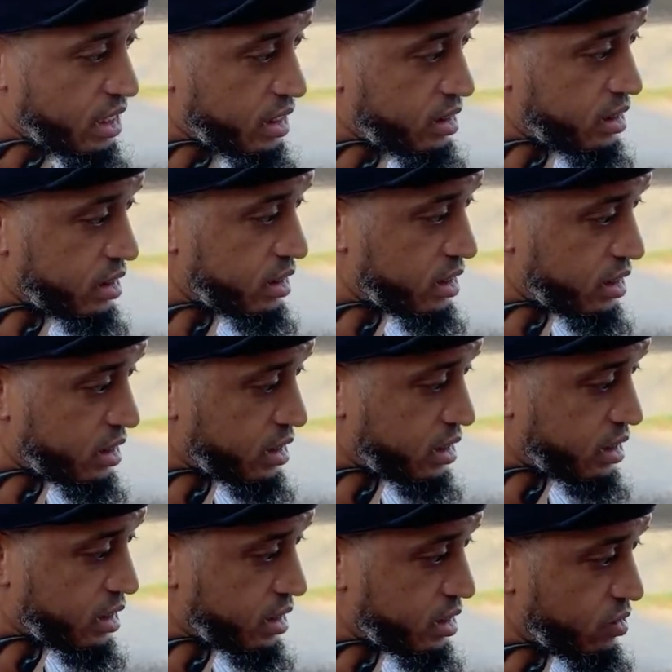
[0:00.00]
and it's
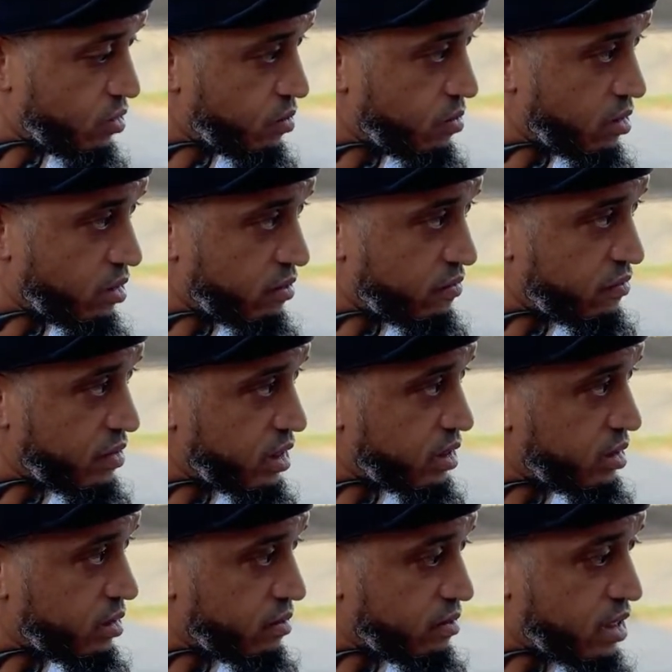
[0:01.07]
a snowball
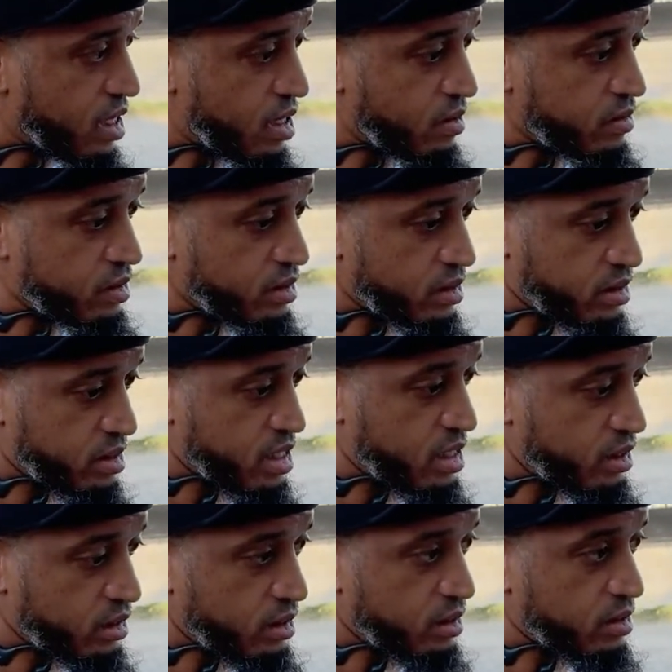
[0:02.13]
effect of how it
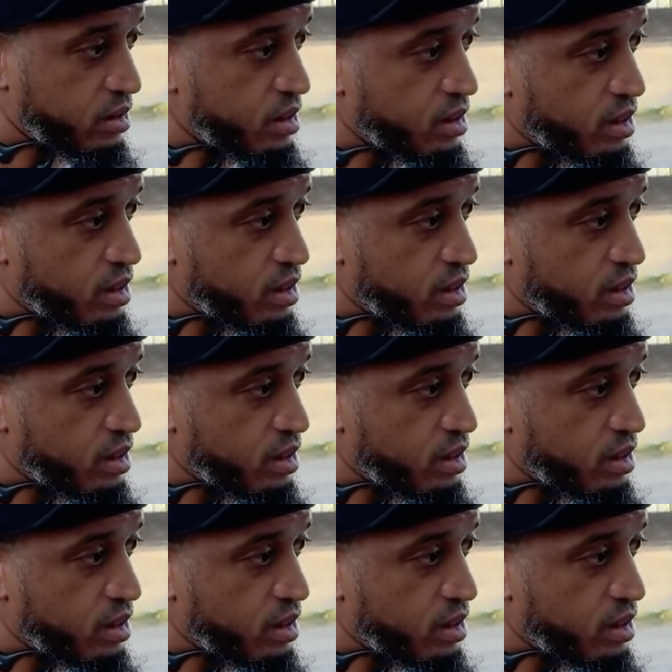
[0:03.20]
can look.